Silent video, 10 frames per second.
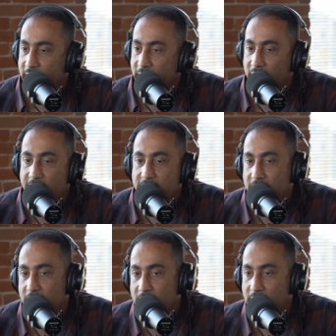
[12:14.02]

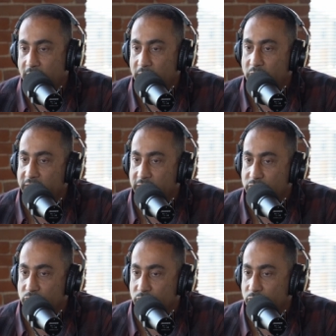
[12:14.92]
lending money
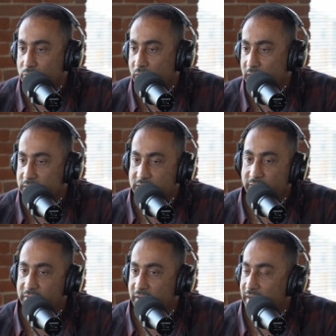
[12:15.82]
to
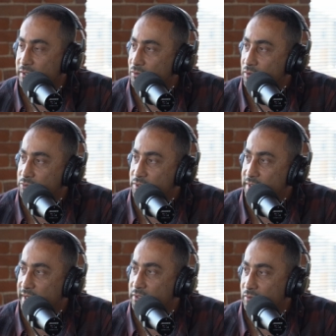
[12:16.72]
7- and 8-year-old and
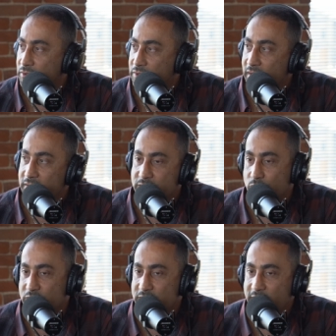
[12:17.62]
9-year-old kids
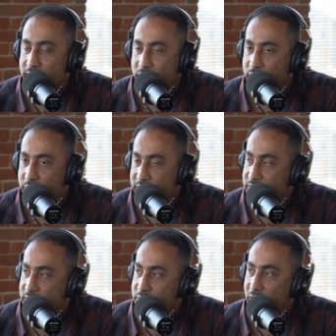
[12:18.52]
was not a good
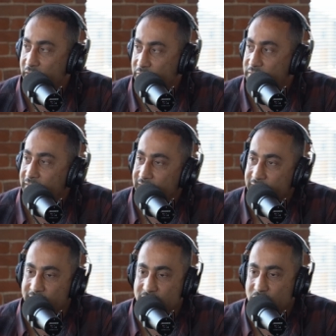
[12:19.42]
business model.
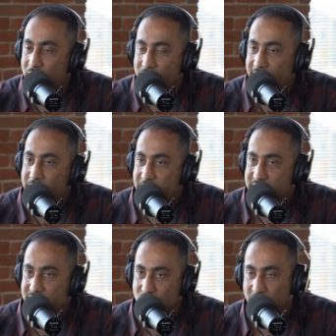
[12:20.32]
So that
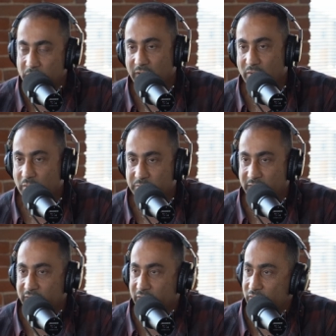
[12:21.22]
business went bankrupt
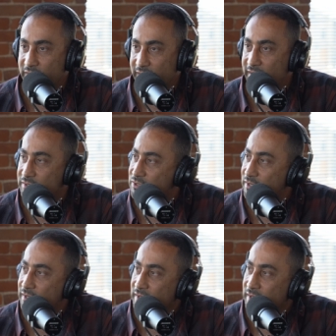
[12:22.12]
at an early age.